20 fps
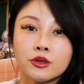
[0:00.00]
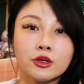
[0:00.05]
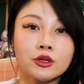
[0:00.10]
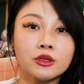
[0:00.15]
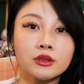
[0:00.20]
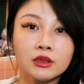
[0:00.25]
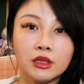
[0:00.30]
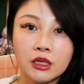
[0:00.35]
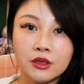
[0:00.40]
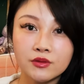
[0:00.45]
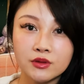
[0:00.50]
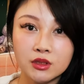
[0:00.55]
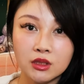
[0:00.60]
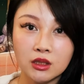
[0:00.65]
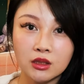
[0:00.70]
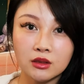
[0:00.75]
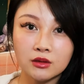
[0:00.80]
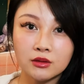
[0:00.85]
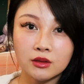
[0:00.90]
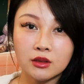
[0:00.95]
your current
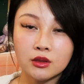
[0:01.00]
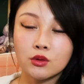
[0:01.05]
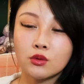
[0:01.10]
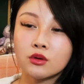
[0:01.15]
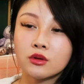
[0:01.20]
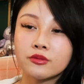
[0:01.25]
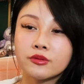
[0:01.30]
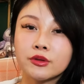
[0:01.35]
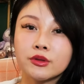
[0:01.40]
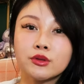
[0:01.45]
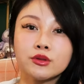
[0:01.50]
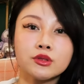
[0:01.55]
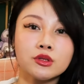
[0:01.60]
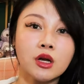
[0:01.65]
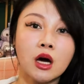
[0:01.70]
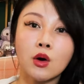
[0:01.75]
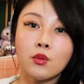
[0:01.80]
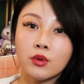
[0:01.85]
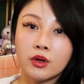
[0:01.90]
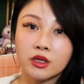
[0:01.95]
lifestyle, in order for you to
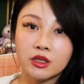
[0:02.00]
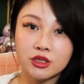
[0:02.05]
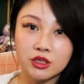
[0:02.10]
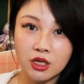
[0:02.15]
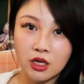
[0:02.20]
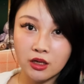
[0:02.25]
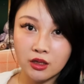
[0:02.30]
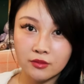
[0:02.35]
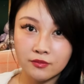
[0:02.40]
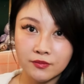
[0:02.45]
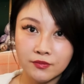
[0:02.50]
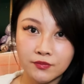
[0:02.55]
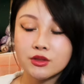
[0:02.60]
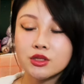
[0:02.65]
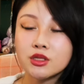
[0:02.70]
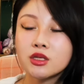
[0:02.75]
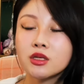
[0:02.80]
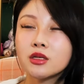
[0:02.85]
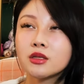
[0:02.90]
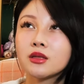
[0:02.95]
not work a job. And
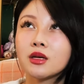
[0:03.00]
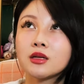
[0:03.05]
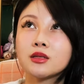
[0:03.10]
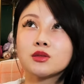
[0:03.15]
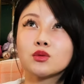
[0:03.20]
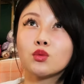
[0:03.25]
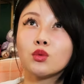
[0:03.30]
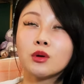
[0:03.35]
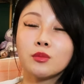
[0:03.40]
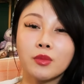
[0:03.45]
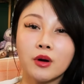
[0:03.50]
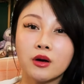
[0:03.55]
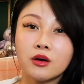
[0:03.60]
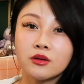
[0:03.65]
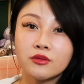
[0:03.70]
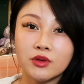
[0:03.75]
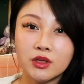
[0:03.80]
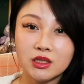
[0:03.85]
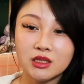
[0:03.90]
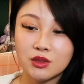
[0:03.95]
sure, that is one part
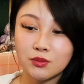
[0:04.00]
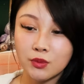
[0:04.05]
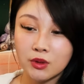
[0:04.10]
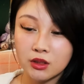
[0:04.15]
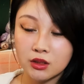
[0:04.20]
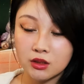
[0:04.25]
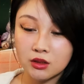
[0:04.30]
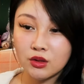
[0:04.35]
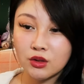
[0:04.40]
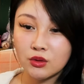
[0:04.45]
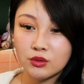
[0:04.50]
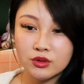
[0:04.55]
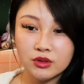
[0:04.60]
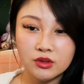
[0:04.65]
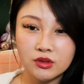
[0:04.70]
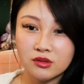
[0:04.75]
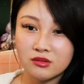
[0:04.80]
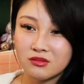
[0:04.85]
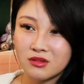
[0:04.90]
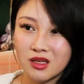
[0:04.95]
of it, but, you know,
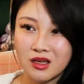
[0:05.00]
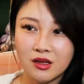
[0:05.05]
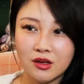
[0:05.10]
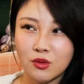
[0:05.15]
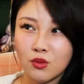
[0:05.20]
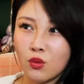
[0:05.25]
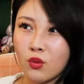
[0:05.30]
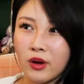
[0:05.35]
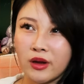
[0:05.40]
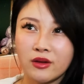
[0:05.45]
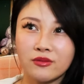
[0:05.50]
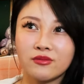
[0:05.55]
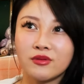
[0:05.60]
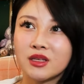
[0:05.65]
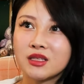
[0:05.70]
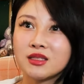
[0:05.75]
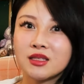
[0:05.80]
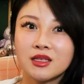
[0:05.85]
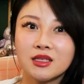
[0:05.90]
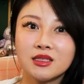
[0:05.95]
just take a quick
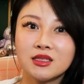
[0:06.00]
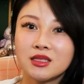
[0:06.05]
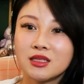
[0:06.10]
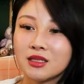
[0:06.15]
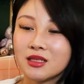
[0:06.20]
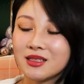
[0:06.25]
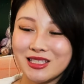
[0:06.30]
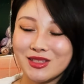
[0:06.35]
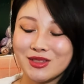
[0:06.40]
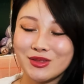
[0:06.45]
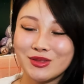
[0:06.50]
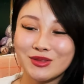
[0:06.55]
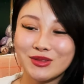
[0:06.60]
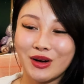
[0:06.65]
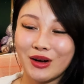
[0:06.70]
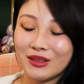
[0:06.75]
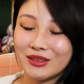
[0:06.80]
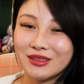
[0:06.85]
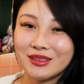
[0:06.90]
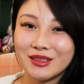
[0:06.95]
visit to
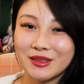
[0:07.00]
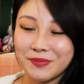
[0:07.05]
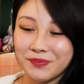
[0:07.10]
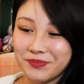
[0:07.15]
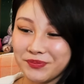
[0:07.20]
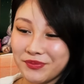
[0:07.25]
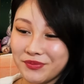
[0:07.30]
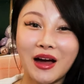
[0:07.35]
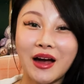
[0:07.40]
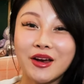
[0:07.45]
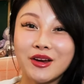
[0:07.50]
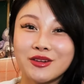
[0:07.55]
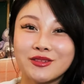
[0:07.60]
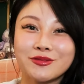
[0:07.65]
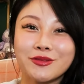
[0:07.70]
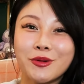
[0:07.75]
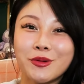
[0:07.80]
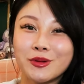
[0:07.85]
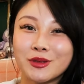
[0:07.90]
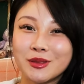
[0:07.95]
all the FIRE
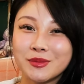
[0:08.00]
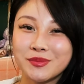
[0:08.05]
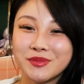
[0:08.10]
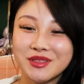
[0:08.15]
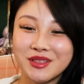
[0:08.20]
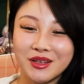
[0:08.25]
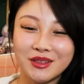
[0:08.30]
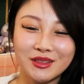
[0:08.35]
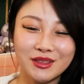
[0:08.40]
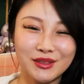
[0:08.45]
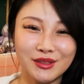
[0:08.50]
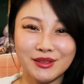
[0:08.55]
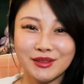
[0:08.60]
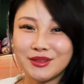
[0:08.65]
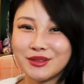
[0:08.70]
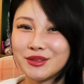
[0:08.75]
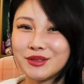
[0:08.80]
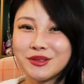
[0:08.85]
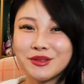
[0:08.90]
forums, all the, you